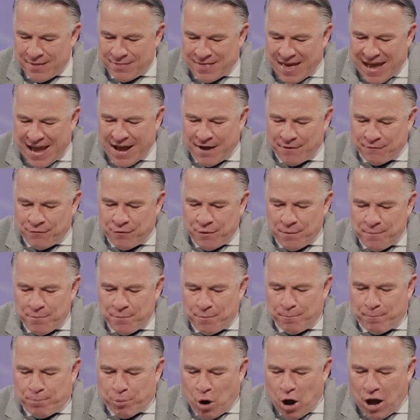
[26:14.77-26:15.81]
They have
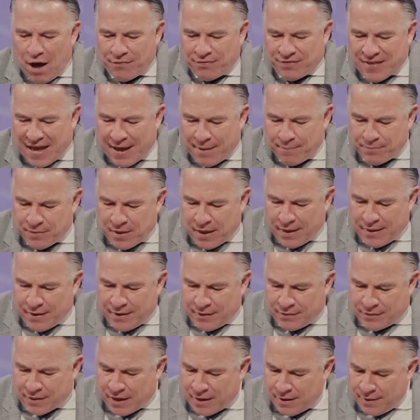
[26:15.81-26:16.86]
brought them,
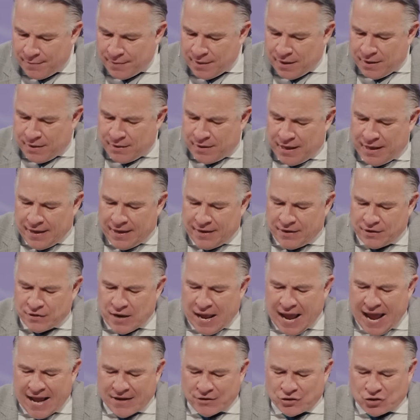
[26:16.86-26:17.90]
the,
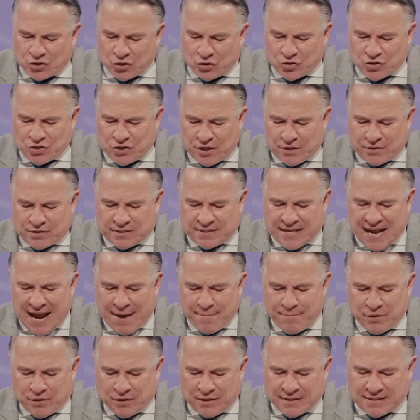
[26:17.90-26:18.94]
he answers
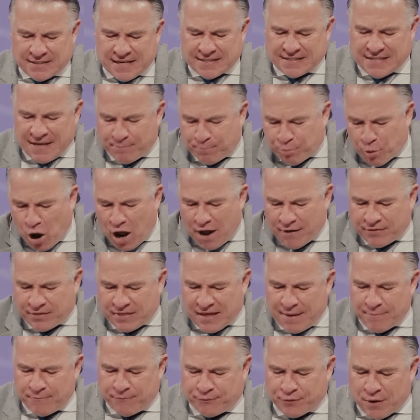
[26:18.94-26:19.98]
Samuel and says, They brought
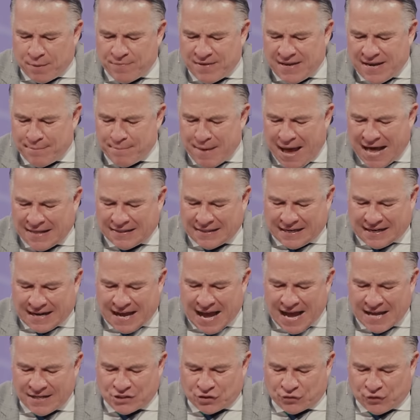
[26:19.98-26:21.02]
them from the
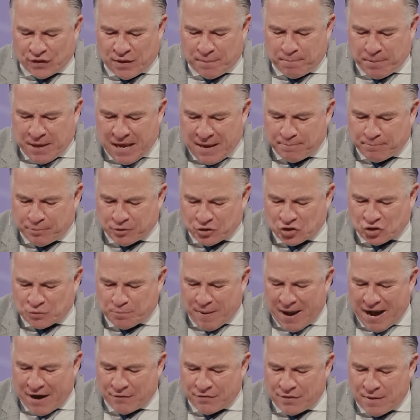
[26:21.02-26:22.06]
Amalekites, for the people
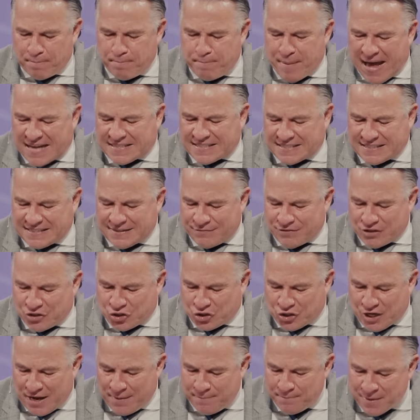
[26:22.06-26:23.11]
spared the best of the
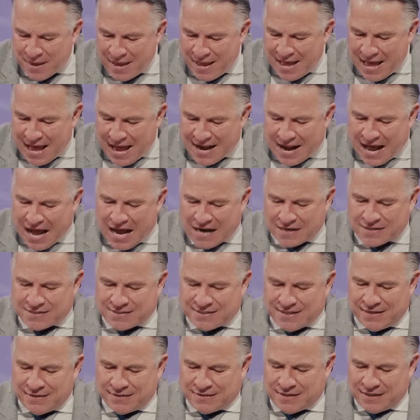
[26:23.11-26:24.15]
sheep and
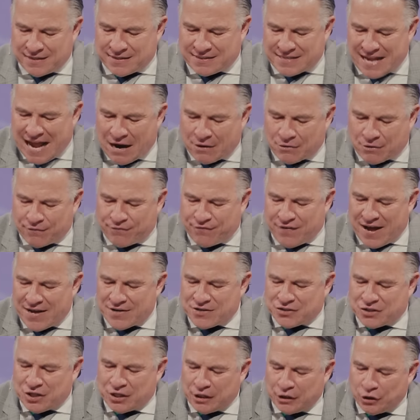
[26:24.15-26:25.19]
oxen to
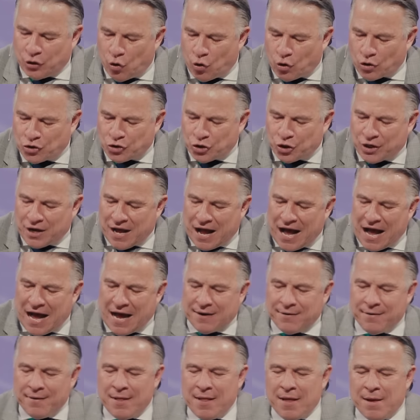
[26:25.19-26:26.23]
sacrifice to the Lord your
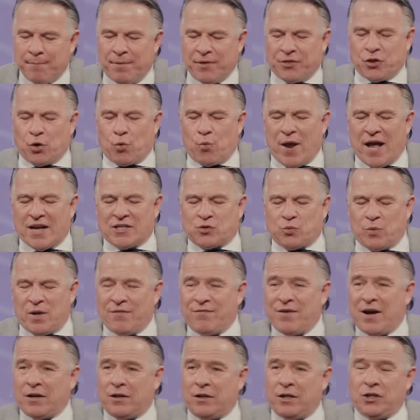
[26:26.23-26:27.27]
God, but the rest we
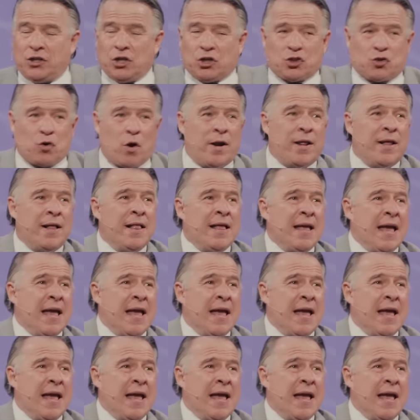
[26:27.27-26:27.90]
have utterly destroyed.